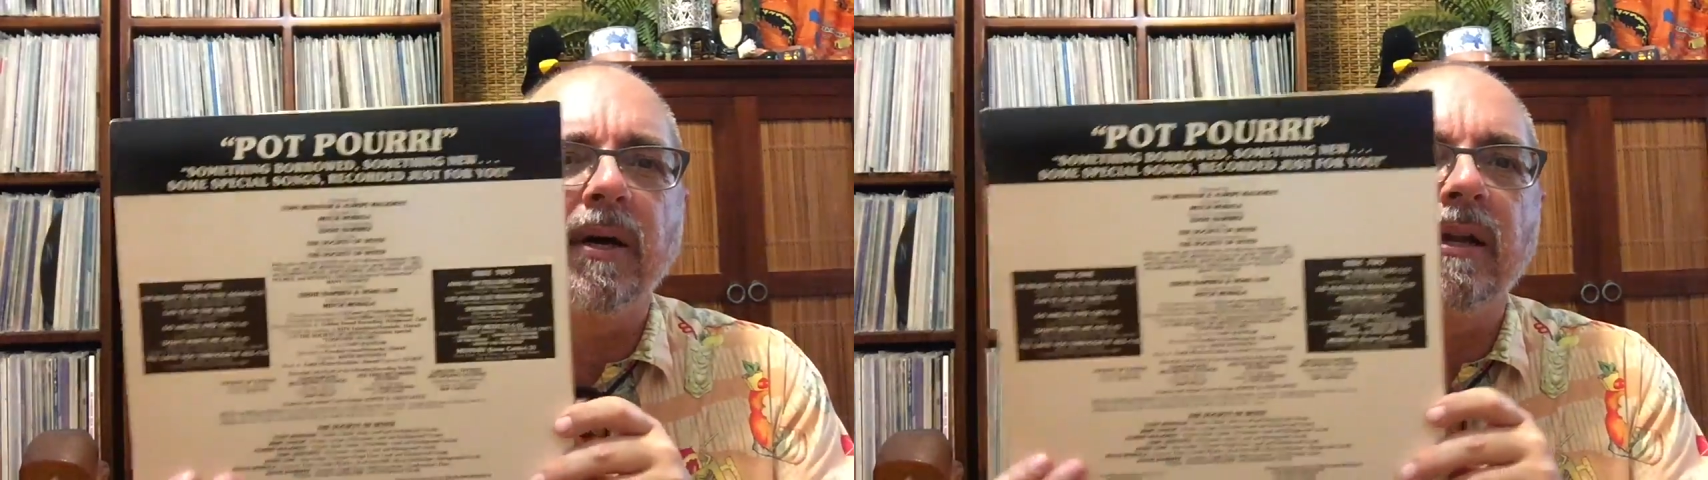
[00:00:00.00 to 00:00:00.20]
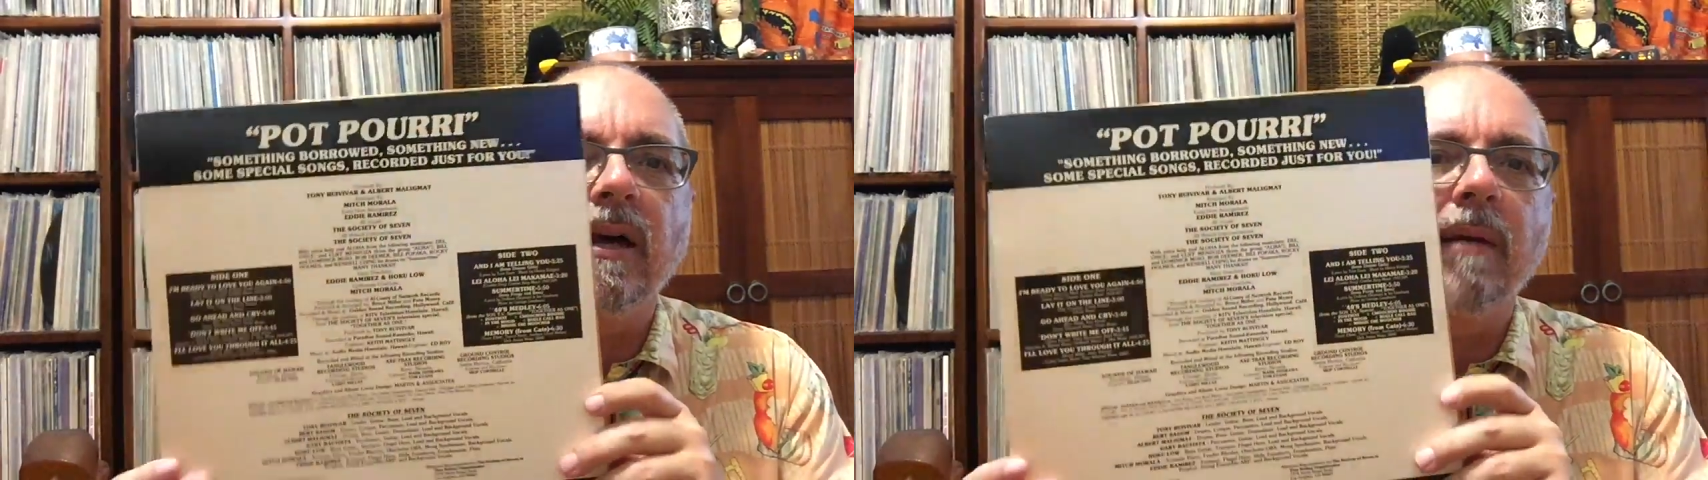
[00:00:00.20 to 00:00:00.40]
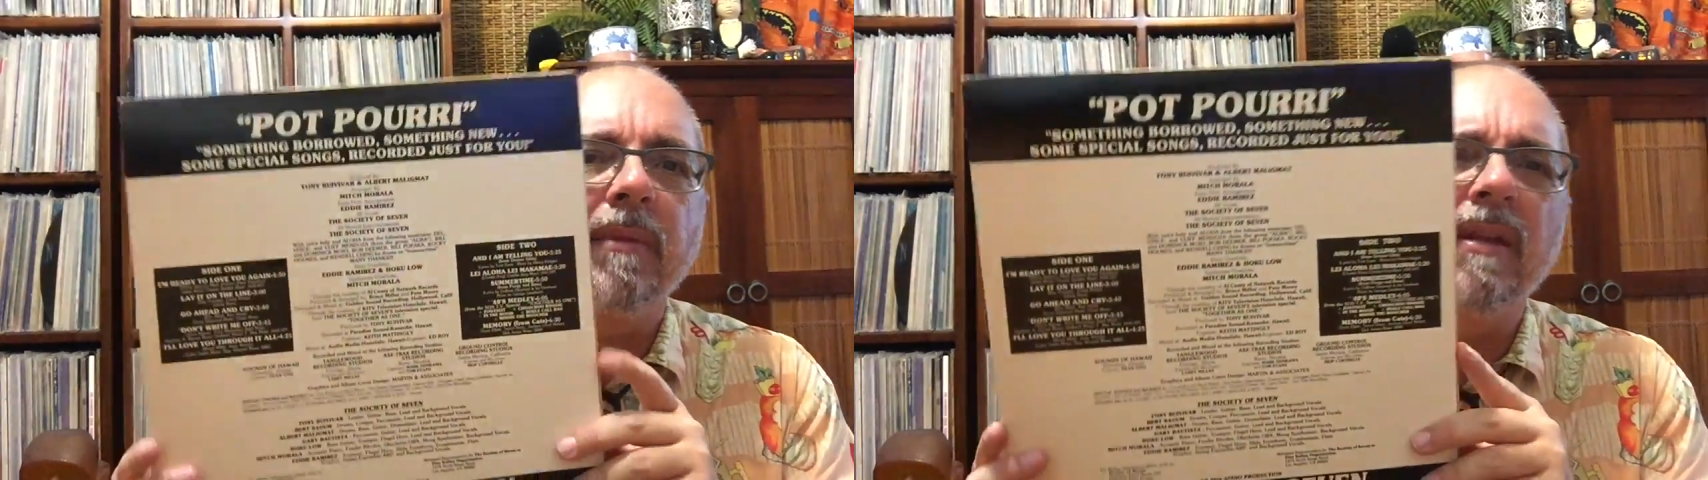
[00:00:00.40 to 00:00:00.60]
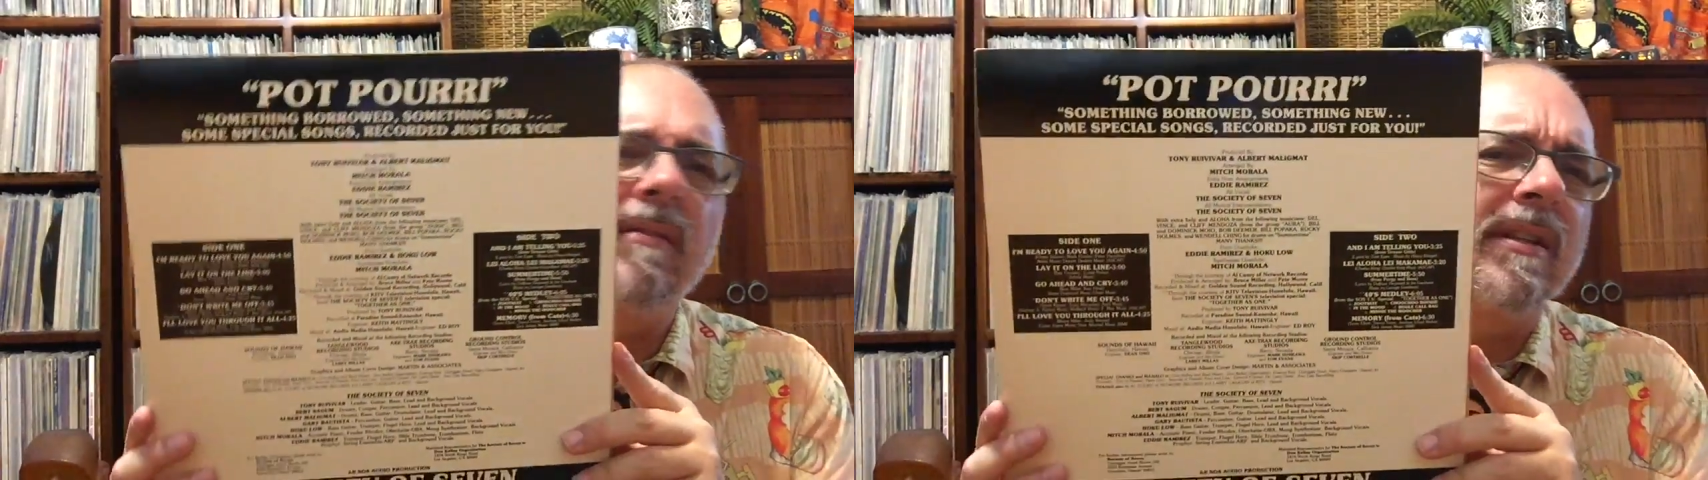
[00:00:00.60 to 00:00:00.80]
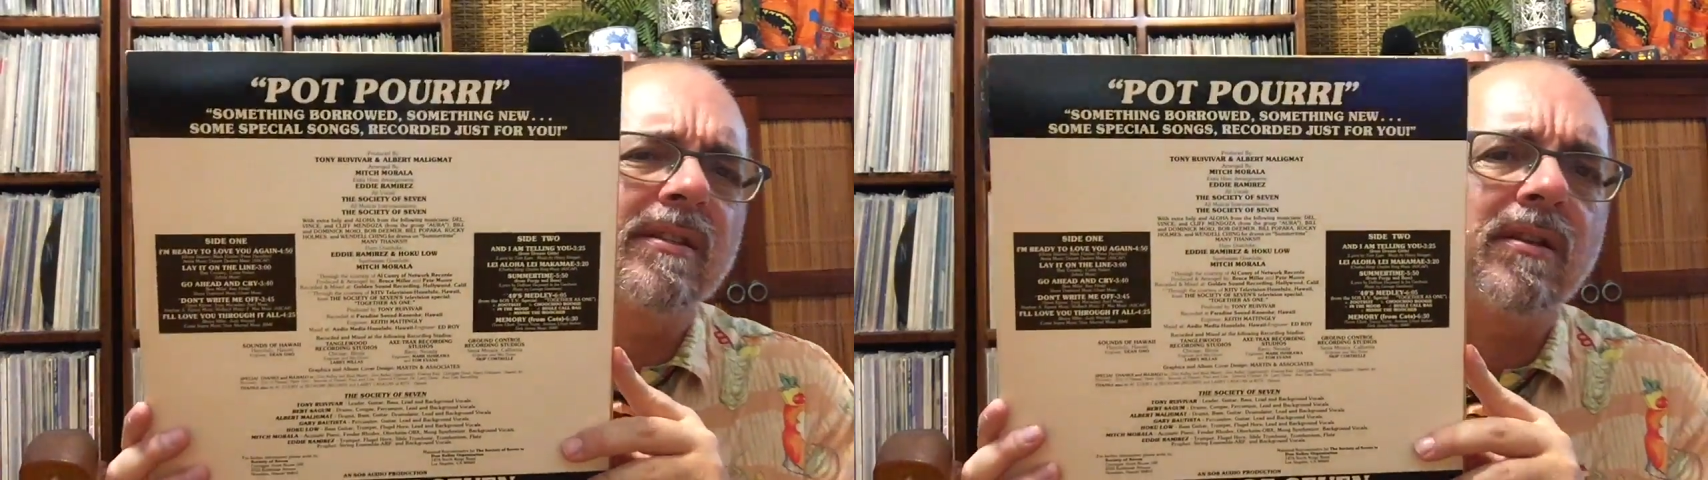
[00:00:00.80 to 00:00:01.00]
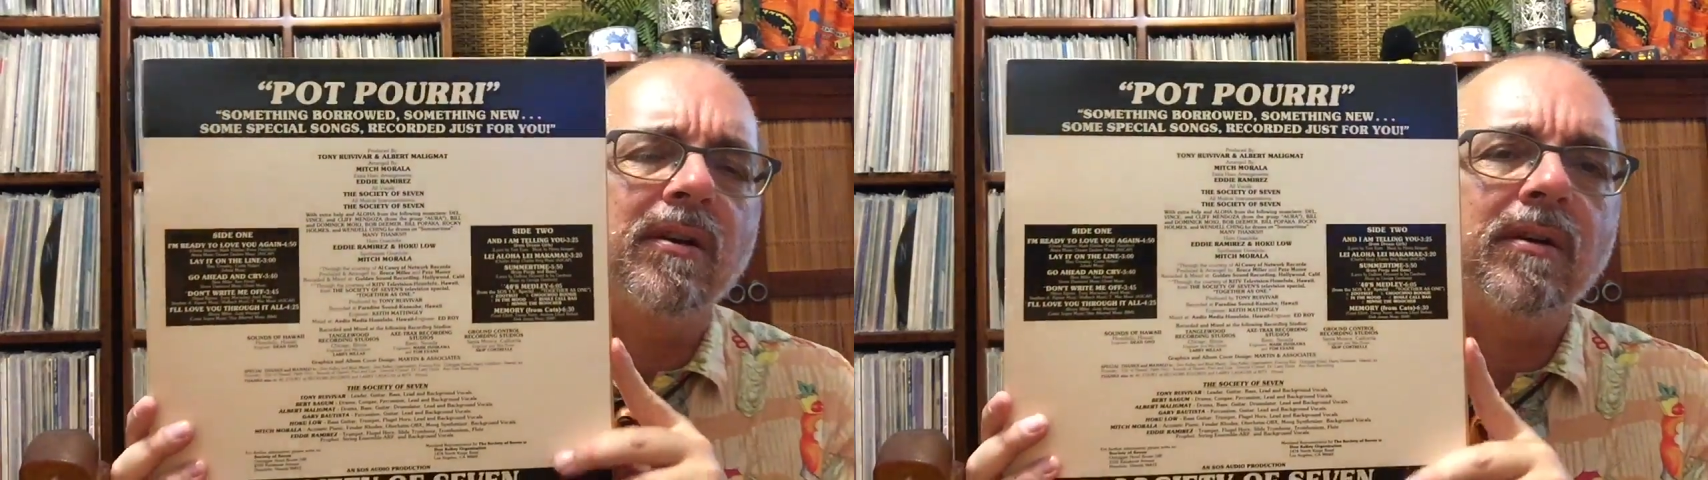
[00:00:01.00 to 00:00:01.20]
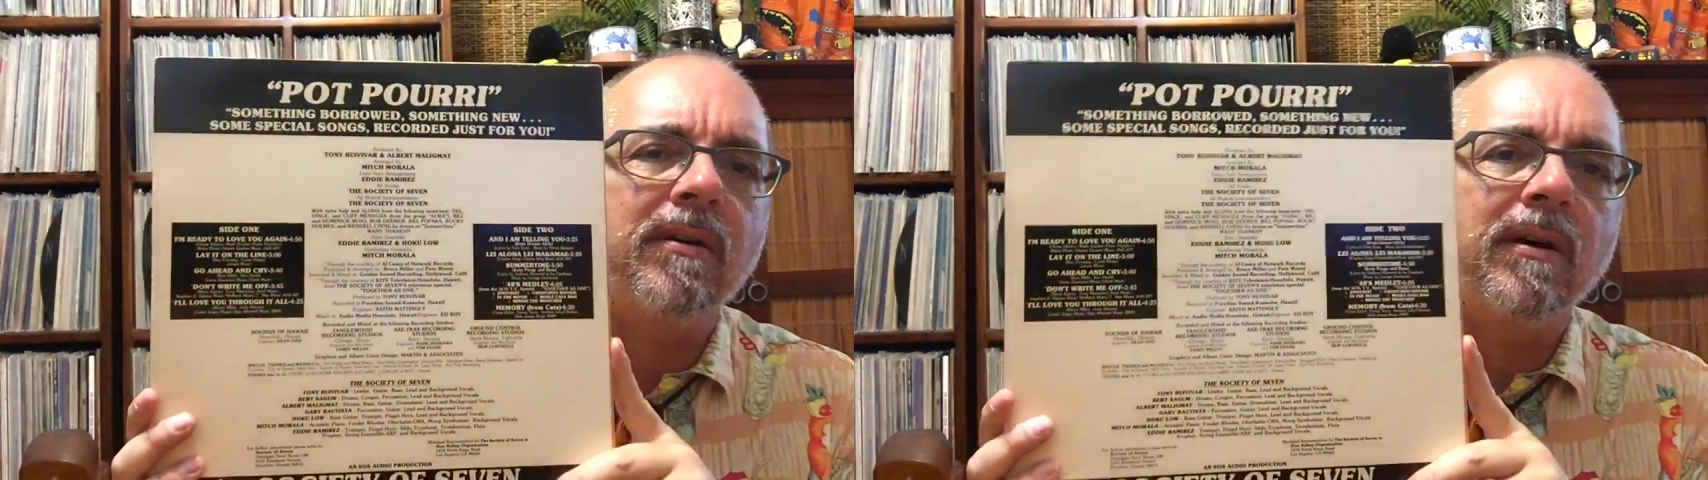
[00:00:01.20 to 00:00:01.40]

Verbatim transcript: but I mean, it's a,